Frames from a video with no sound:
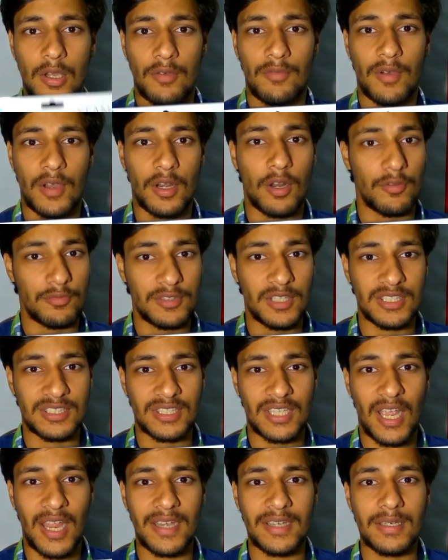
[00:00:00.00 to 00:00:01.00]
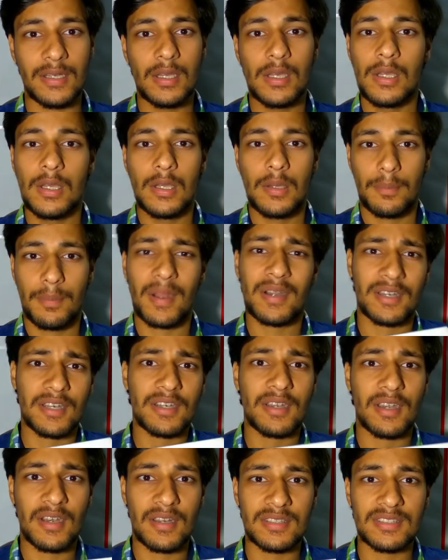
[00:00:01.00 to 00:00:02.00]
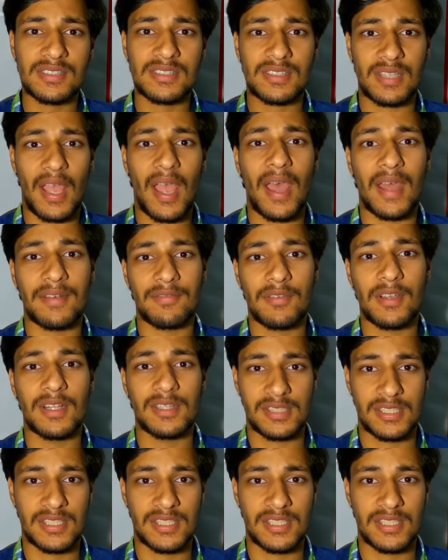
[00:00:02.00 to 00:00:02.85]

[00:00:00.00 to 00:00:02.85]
one of this kind but it is and we'll